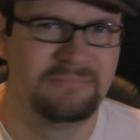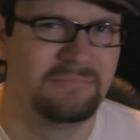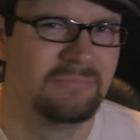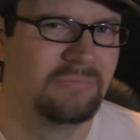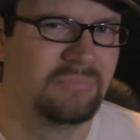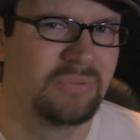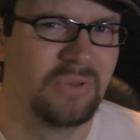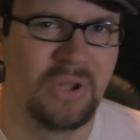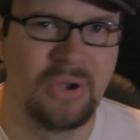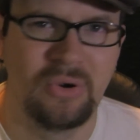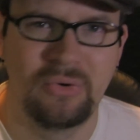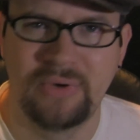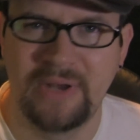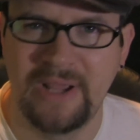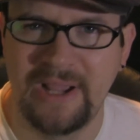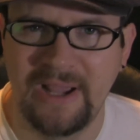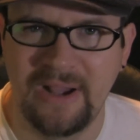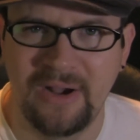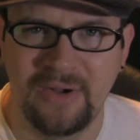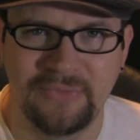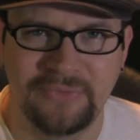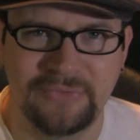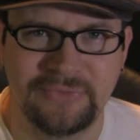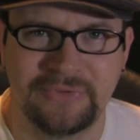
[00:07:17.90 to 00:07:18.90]
blown
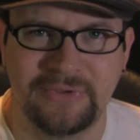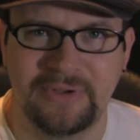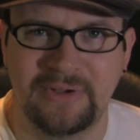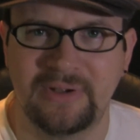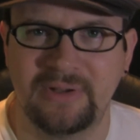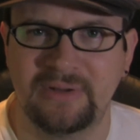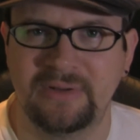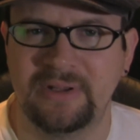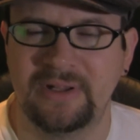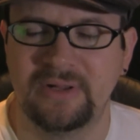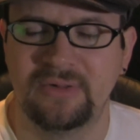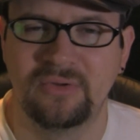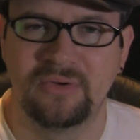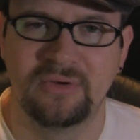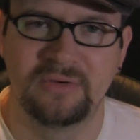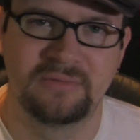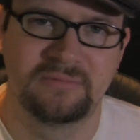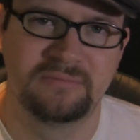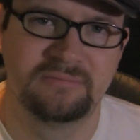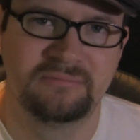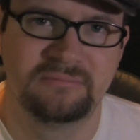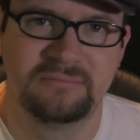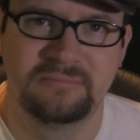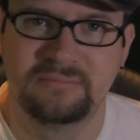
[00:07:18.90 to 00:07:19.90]
out, they look,
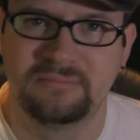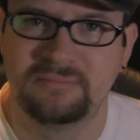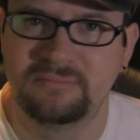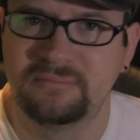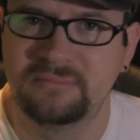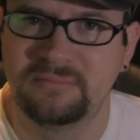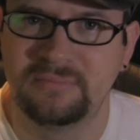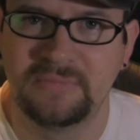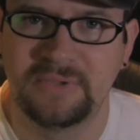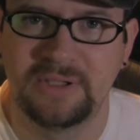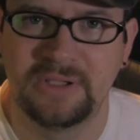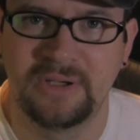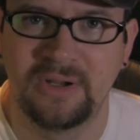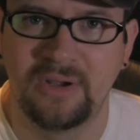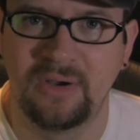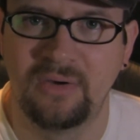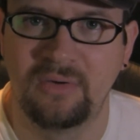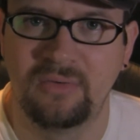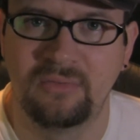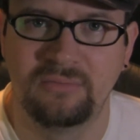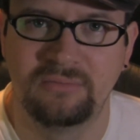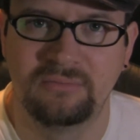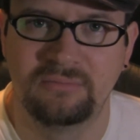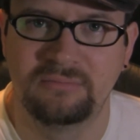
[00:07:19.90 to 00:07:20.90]
you
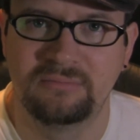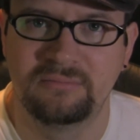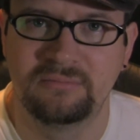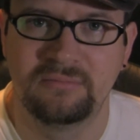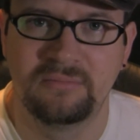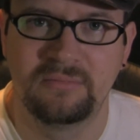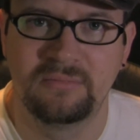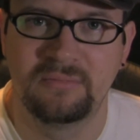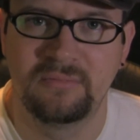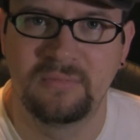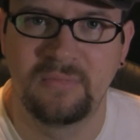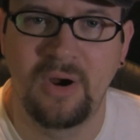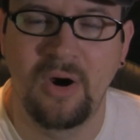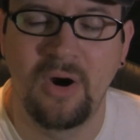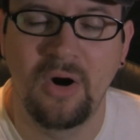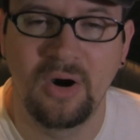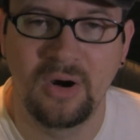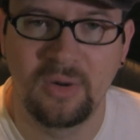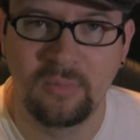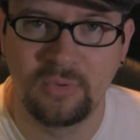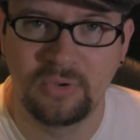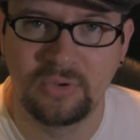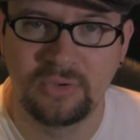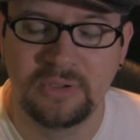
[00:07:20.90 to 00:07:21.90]
know,
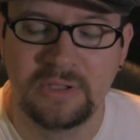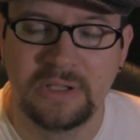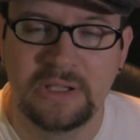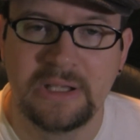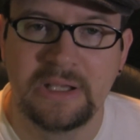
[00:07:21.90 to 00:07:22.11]
horrible.